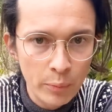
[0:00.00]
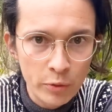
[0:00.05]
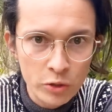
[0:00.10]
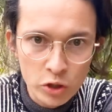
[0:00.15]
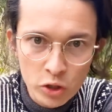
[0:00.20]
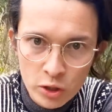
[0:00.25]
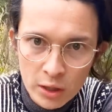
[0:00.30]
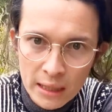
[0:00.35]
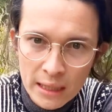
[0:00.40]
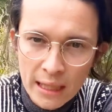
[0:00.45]

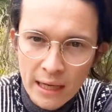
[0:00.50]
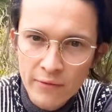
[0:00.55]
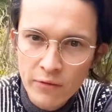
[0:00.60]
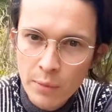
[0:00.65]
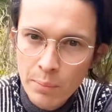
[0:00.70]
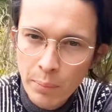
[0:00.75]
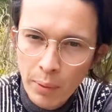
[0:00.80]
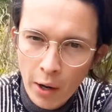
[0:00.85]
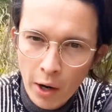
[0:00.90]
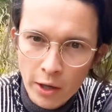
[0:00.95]
opportunity,
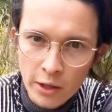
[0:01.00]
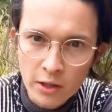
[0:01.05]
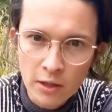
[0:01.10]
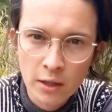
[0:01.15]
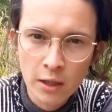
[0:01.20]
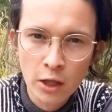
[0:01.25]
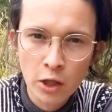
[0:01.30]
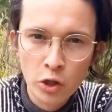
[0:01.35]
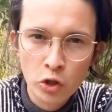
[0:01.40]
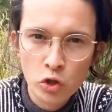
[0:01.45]
every
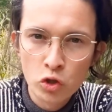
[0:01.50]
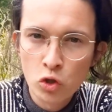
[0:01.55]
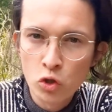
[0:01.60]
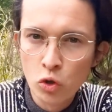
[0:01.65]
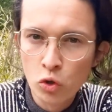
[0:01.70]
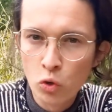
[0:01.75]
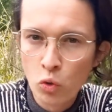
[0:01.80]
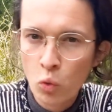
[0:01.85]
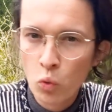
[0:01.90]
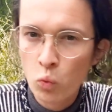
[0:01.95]
part
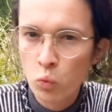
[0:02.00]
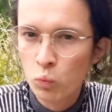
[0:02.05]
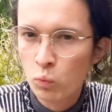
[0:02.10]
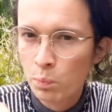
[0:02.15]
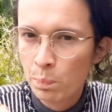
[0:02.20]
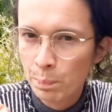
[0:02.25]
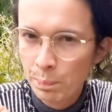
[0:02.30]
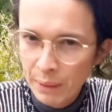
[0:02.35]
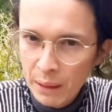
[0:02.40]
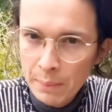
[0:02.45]
to
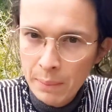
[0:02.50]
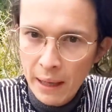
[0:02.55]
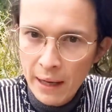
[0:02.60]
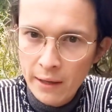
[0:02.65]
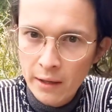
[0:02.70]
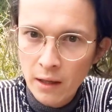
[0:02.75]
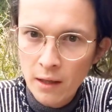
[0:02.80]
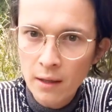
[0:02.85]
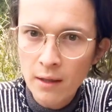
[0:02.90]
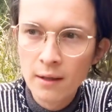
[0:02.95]
be
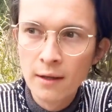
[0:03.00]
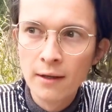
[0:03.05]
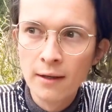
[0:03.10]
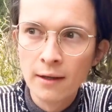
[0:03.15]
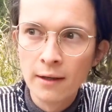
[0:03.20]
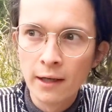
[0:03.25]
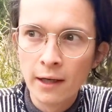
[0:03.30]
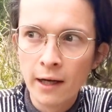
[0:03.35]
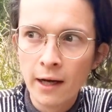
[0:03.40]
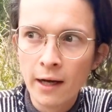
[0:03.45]
better
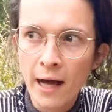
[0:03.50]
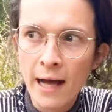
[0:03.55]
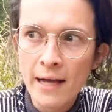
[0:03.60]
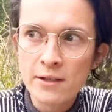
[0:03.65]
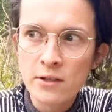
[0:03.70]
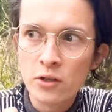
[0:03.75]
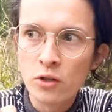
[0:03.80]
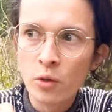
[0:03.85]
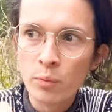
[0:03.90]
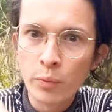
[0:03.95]

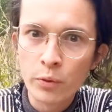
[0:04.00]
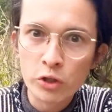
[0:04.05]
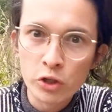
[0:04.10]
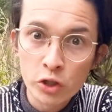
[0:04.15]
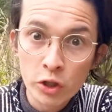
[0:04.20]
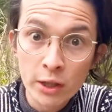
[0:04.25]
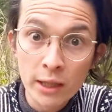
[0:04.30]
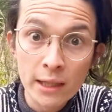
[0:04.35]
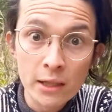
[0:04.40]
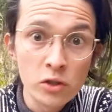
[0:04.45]
as an
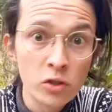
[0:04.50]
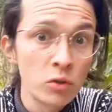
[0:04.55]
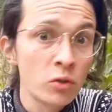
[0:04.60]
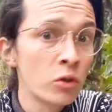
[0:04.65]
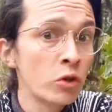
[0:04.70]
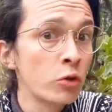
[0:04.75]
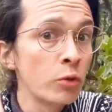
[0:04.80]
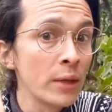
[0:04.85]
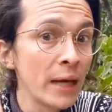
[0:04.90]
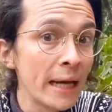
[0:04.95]
opportunity to
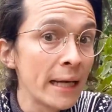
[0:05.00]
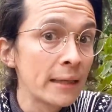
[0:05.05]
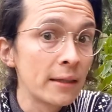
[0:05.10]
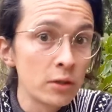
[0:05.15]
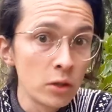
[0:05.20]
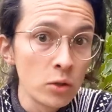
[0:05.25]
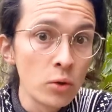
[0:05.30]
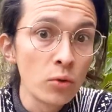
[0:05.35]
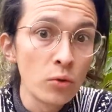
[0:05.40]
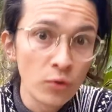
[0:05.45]

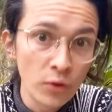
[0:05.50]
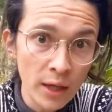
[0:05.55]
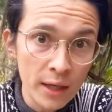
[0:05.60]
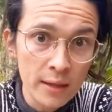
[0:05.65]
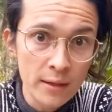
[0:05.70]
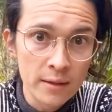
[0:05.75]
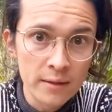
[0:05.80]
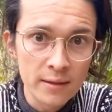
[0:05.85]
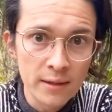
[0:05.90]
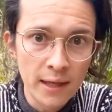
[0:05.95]
create new
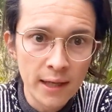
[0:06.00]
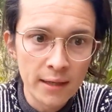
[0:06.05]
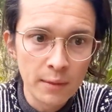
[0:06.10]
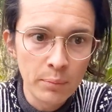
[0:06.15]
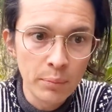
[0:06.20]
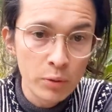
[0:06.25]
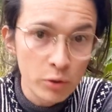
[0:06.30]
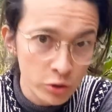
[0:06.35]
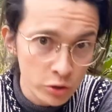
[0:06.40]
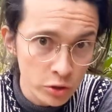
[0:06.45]
things
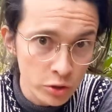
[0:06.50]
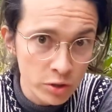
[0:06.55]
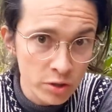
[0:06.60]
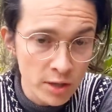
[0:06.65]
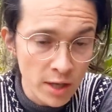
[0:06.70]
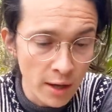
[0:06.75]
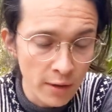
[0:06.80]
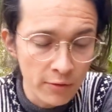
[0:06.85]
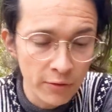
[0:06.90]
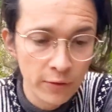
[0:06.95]
and push
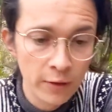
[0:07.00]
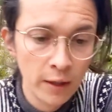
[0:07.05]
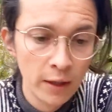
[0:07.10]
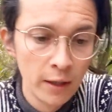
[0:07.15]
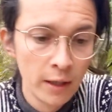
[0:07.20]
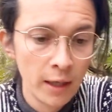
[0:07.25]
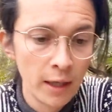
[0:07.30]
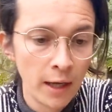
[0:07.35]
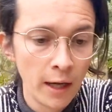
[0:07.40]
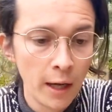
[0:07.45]
yourself.
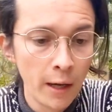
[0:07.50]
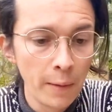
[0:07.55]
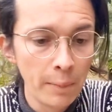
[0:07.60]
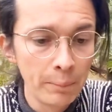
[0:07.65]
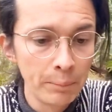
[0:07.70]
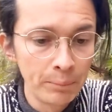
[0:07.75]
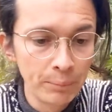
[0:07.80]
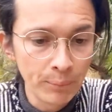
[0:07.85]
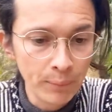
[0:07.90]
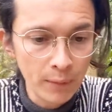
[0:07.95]

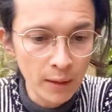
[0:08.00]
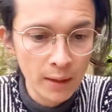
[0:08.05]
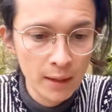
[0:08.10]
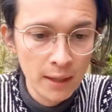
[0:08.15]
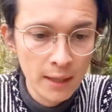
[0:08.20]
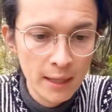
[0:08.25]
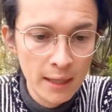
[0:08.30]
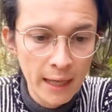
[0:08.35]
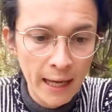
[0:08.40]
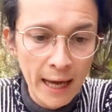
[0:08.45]

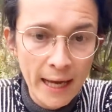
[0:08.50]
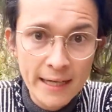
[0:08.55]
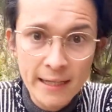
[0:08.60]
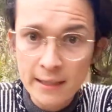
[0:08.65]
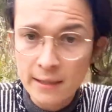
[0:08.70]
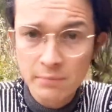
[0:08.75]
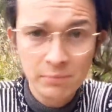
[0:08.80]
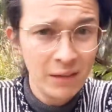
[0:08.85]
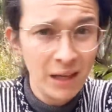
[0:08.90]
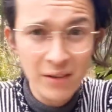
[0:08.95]

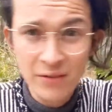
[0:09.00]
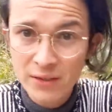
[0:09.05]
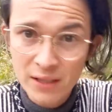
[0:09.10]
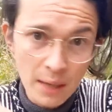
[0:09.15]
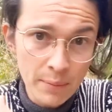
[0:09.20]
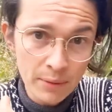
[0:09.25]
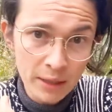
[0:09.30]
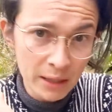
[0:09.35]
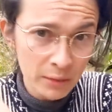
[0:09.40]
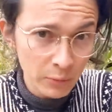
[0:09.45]
And if
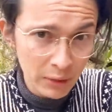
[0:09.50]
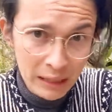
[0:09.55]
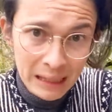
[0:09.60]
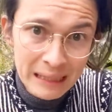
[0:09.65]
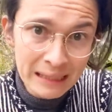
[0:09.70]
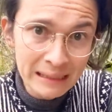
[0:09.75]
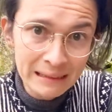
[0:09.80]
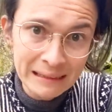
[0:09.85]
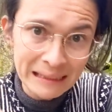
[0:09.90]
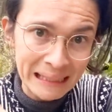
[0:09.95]
something
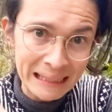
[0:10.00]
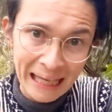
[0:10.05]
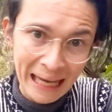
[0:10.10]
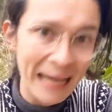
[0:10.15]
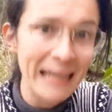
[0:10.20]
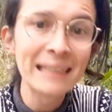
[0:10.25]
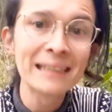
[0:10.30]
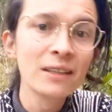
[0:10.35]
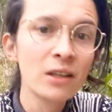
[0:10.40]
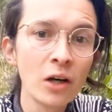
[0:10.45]
really
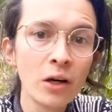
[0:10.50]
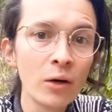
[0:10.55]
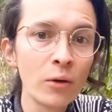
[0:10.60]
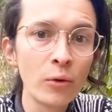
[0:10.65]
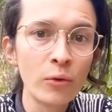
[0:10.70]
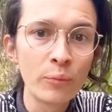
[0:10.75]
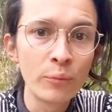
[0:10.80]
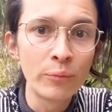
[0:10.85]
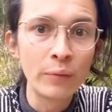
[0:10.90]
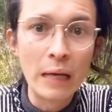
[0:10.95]
can't
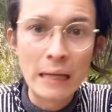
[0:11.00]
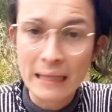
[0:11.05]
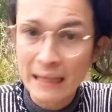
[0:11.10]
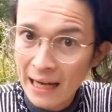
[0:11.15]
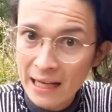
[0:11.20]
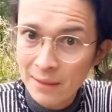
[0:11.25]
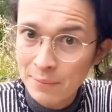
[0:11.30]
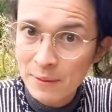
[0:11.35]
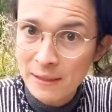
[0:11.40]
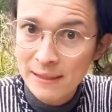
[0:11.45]
go and
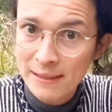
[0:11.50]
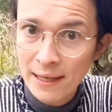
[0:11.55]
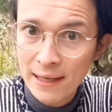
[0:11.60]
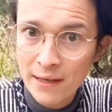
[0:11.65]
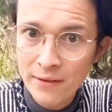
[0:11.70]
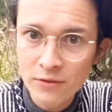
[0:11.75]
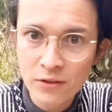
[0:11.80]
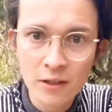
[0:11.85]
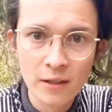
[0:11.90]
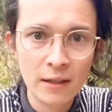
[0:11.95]
can't be
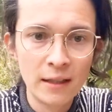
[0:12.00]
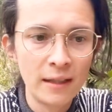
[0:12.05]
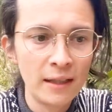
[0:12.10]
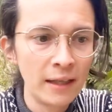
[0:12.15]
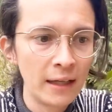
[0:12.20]
saved,